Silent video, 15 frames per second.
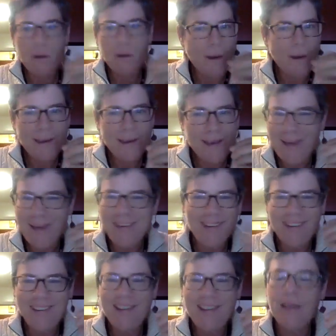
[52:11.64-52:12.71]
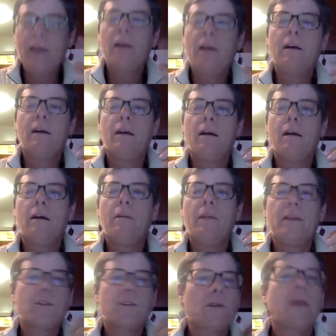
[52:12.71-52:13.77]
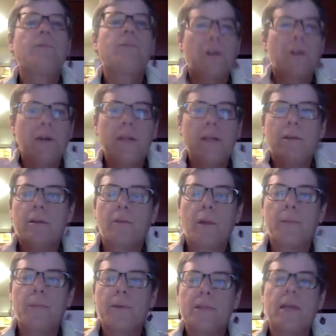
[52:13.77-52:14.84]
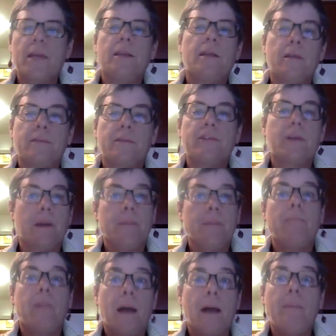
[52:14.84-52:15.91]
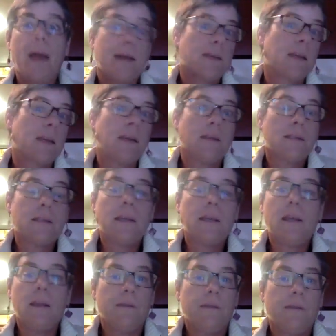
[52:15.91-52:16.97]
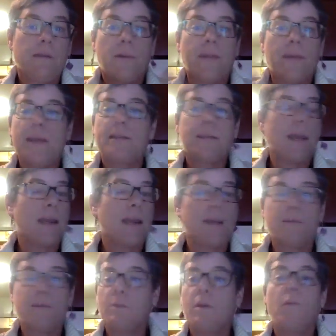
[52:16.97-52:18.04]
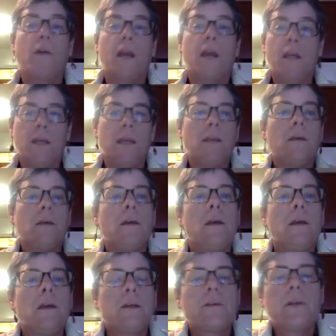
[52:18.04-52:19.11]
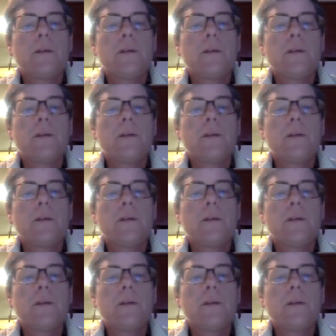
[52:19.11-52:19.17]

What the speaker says: quite yet. And so I'm turning to the representatives, and I'm asking and seeing if what they say gives me what I need. So